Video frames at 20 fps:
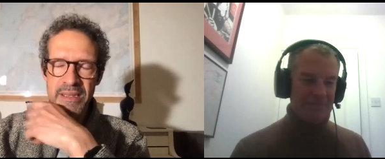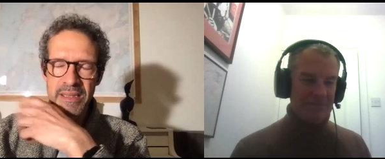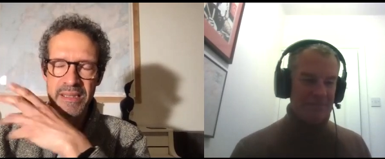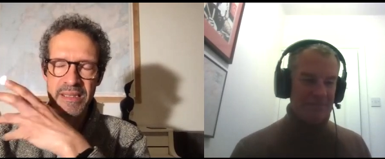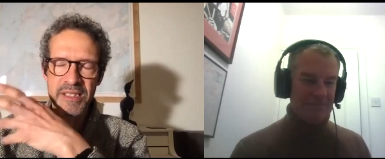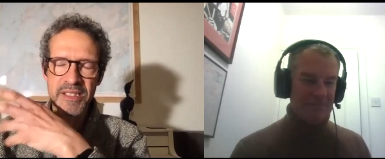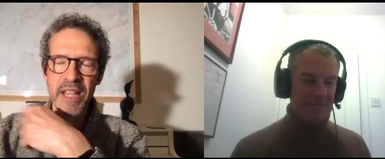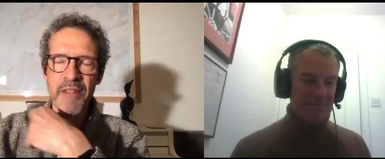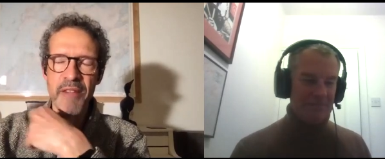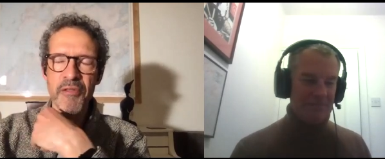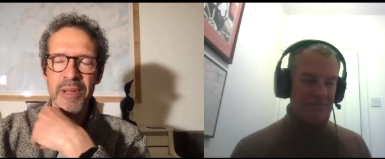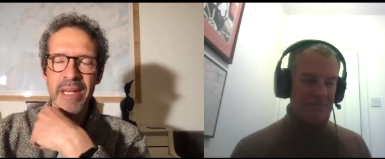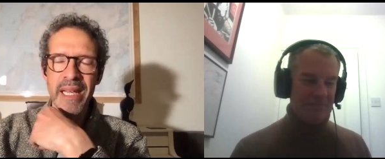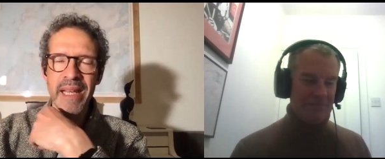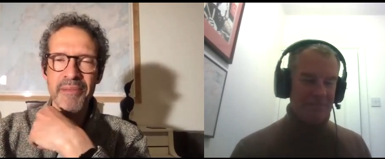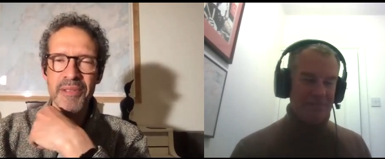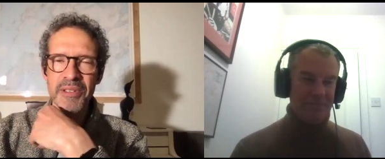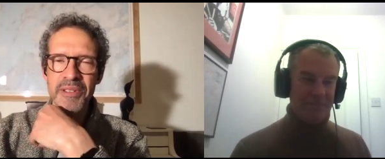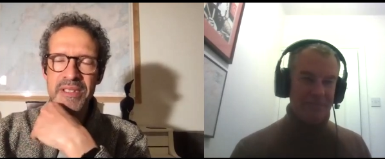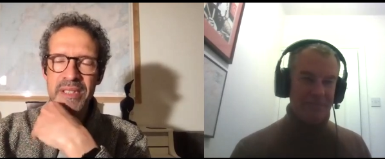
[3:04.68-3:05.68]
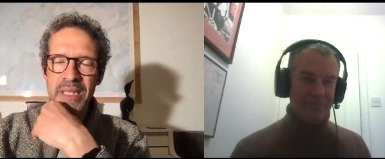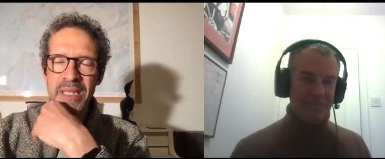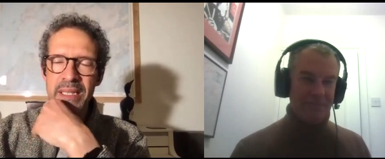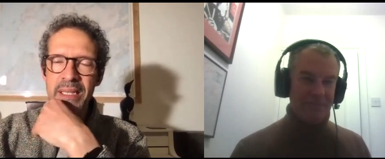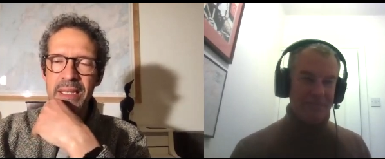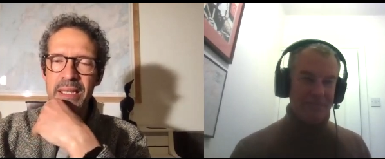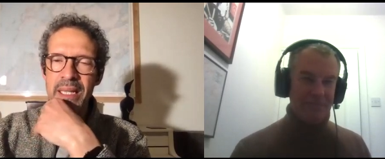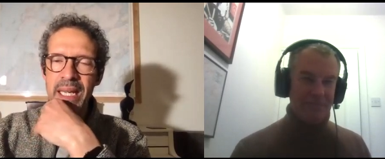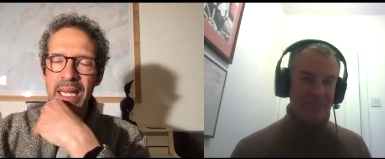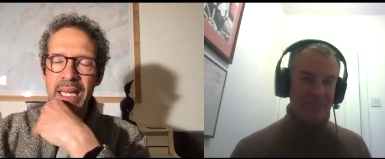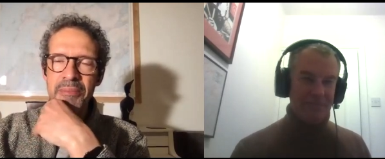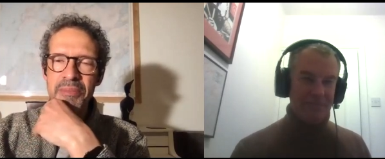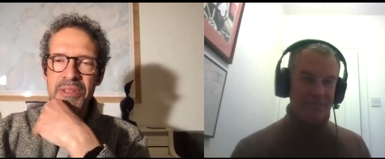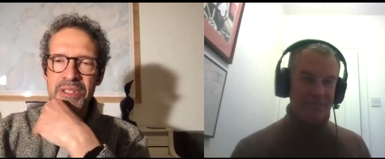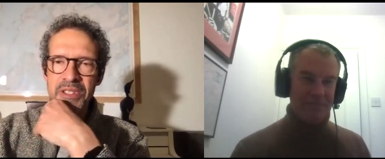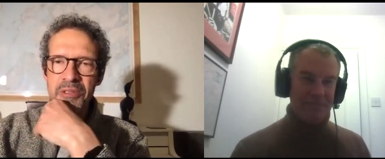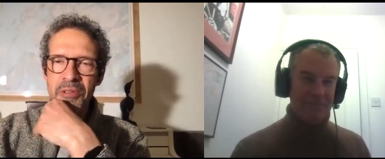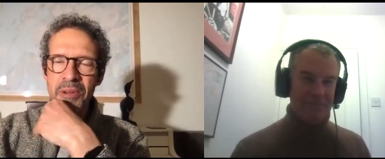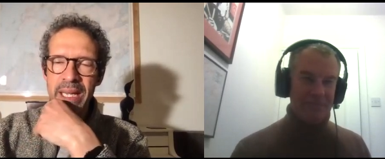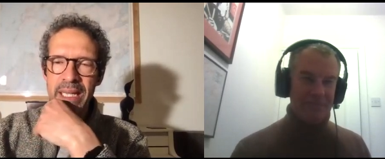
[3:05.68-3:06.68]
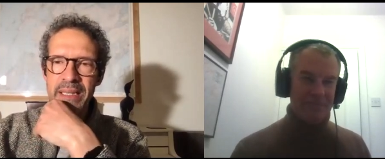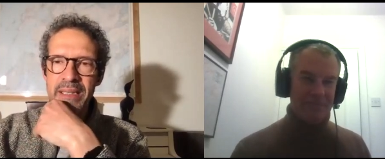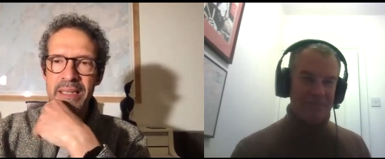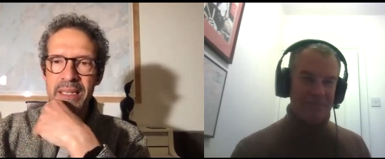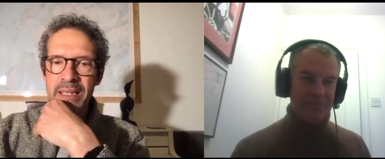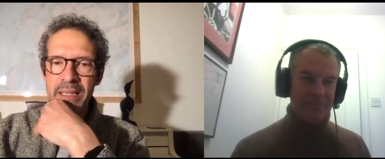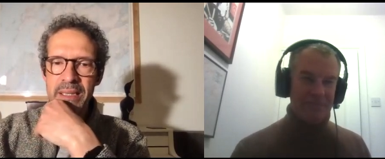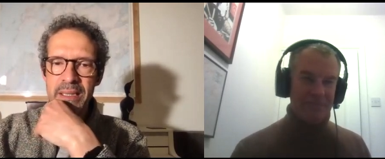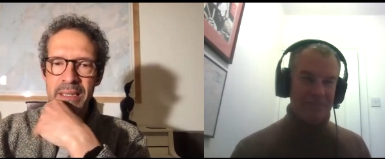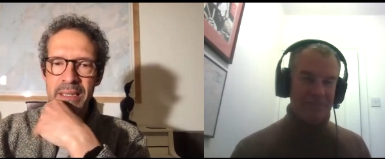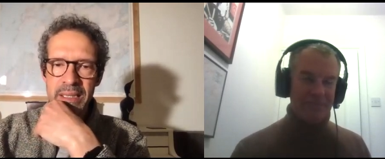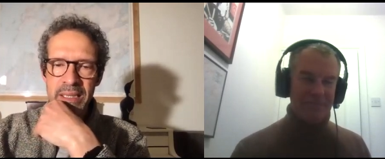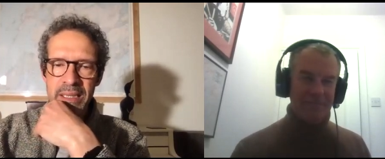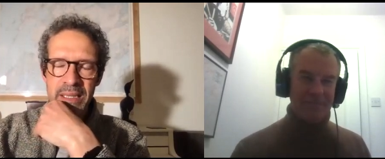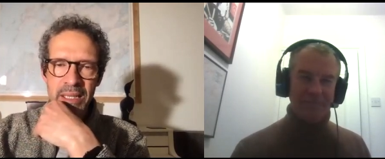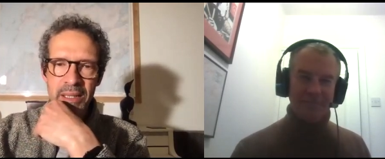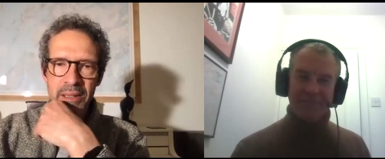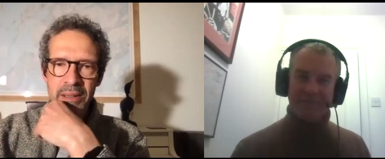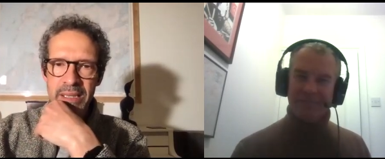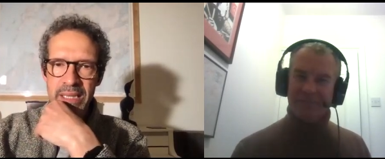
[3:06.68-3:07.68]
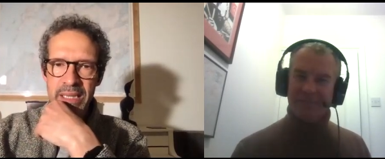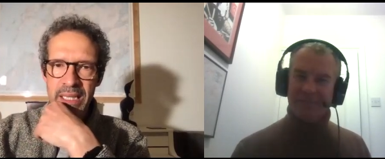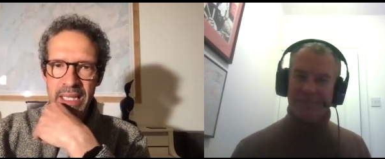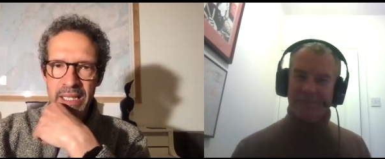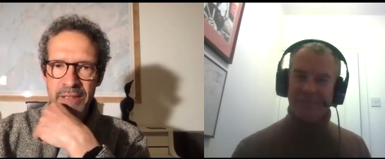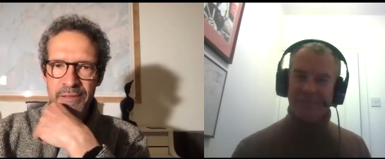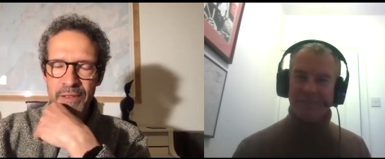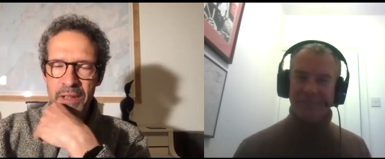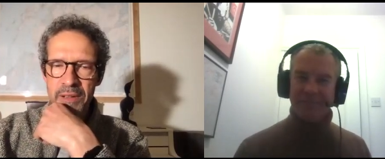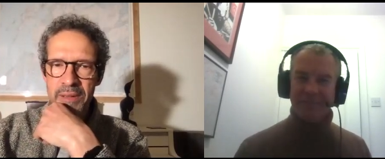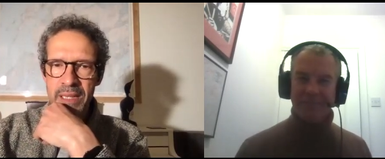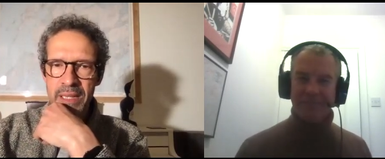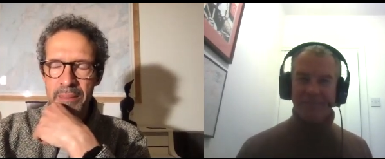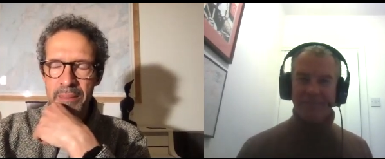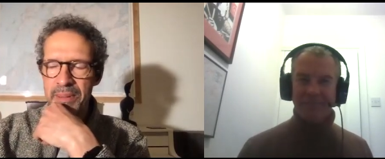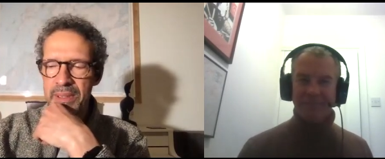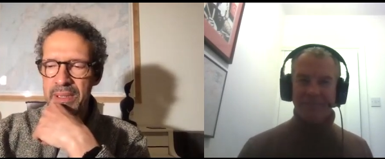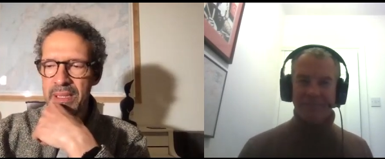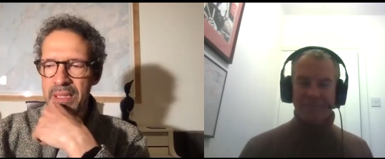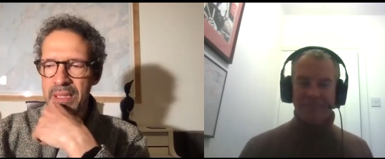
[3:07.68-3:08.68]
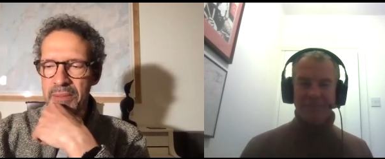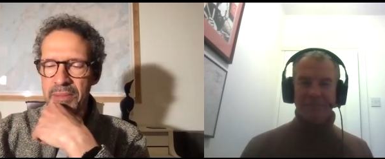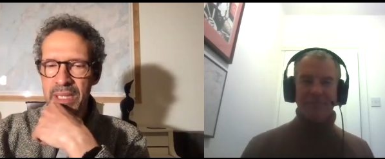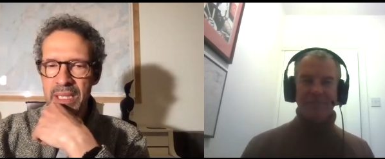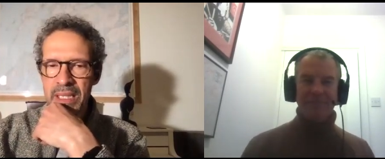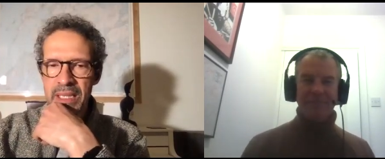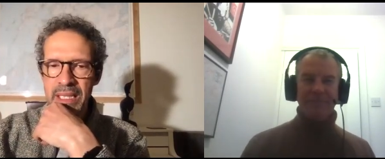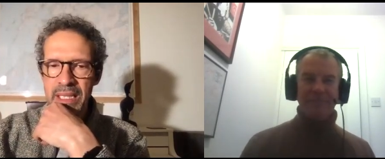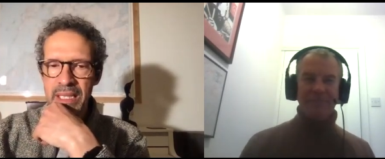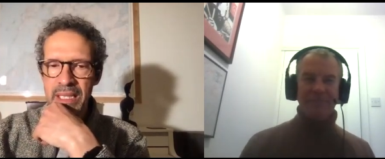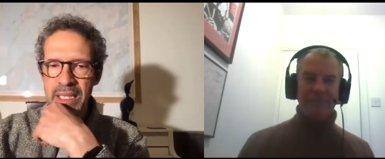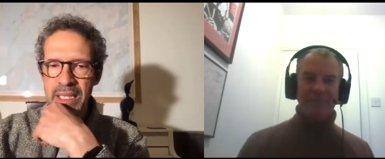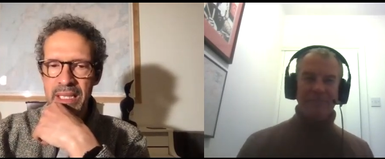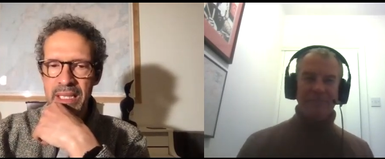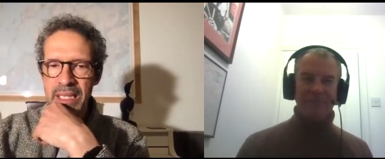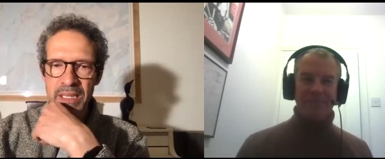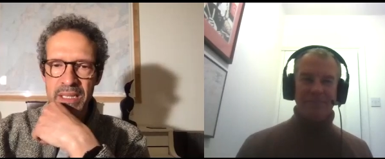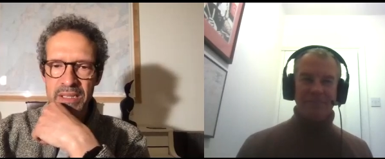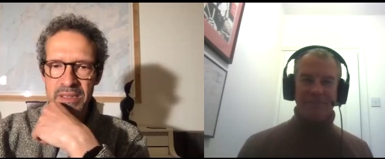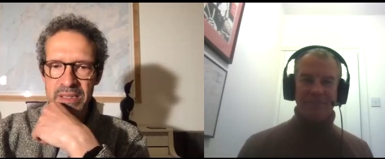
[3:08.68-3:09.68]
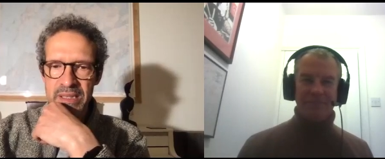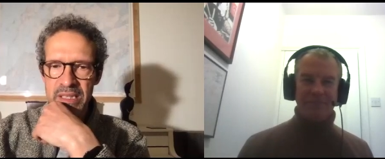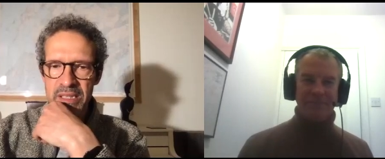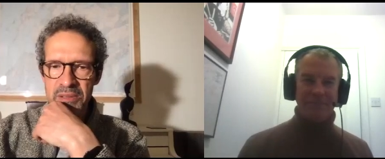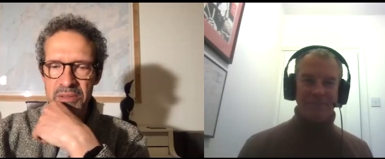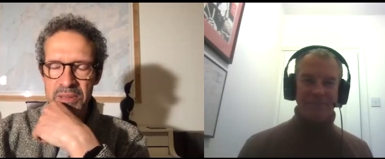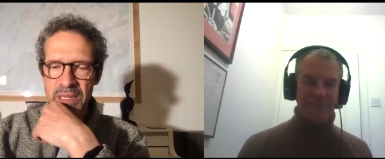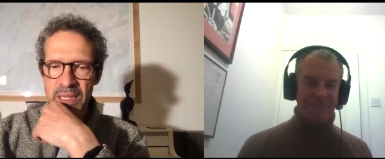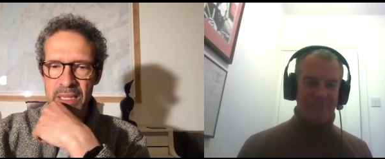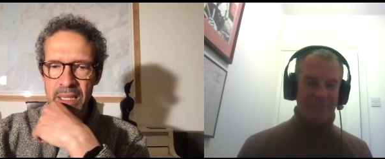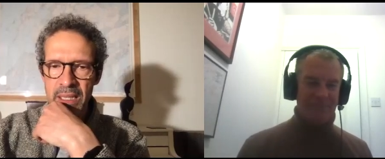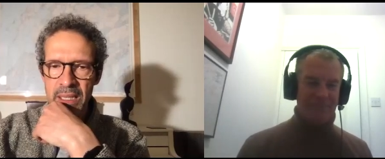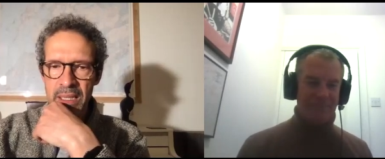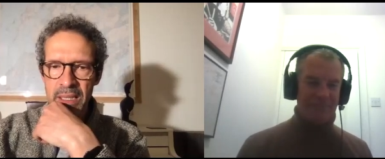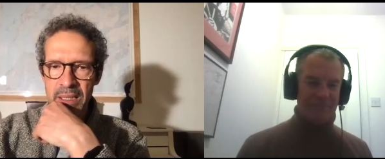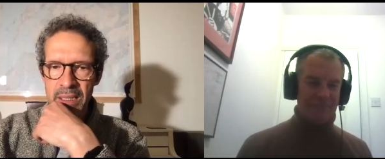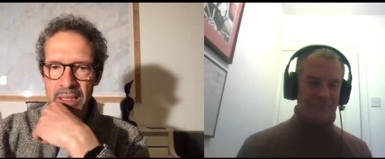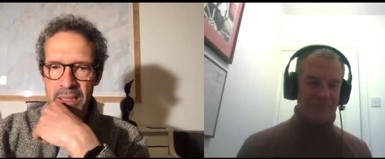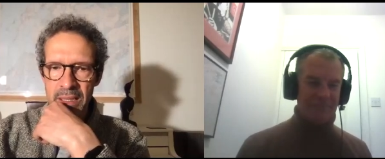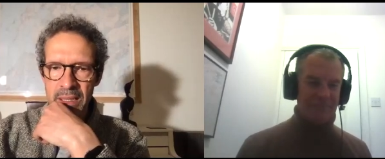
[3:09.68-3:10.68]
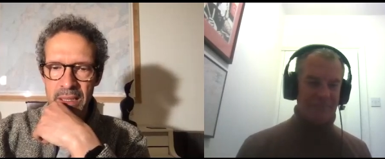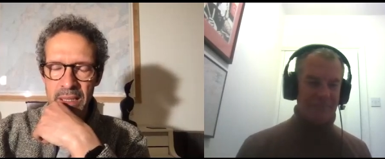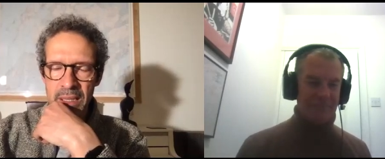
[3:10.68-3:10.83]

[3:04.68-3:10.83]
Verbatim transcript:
Speaker 1: several levels it was great that you know that he phoned up and that we connected because this was like